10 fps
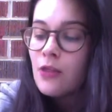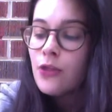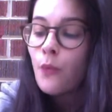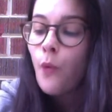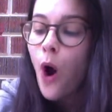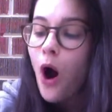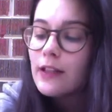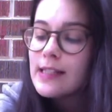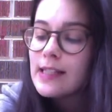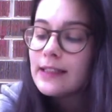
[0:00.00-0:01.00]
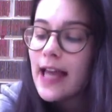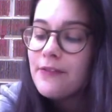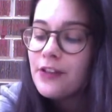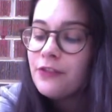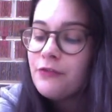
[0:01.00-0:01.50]
The wall is
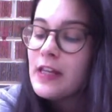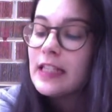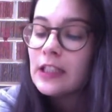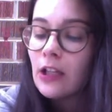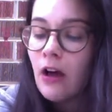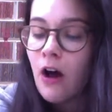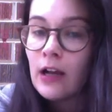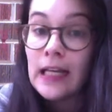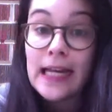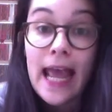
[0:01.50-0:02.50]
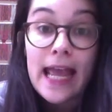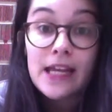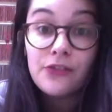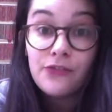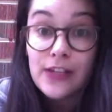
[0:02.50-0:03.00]
11 feet long and
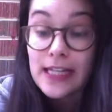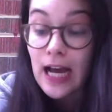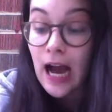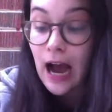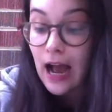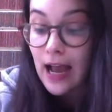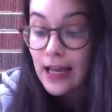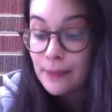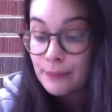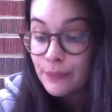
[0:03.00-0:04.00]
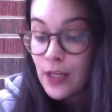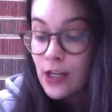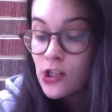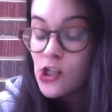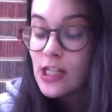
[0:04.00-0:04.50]
8 feet high.
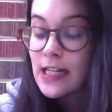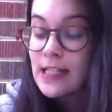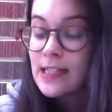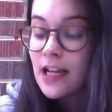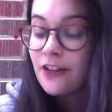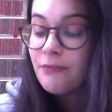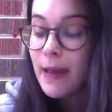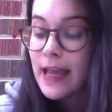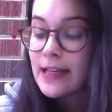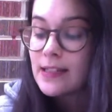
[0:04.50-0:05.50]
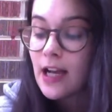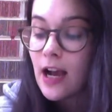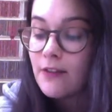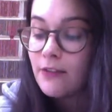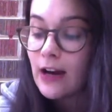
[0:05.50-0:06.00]
She needs enough paint to
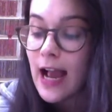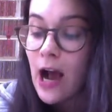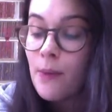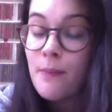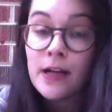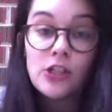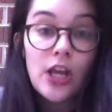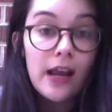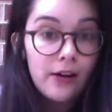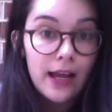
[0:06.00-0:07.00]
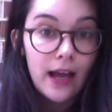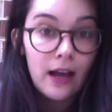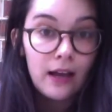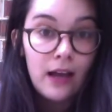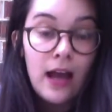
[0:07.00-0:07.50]
cover how much area?
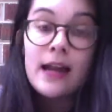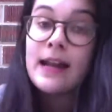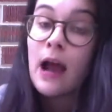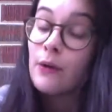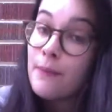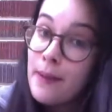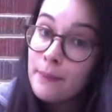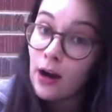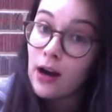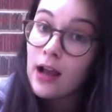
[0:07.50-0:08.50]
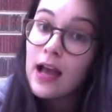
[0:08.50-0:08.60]
Now remember,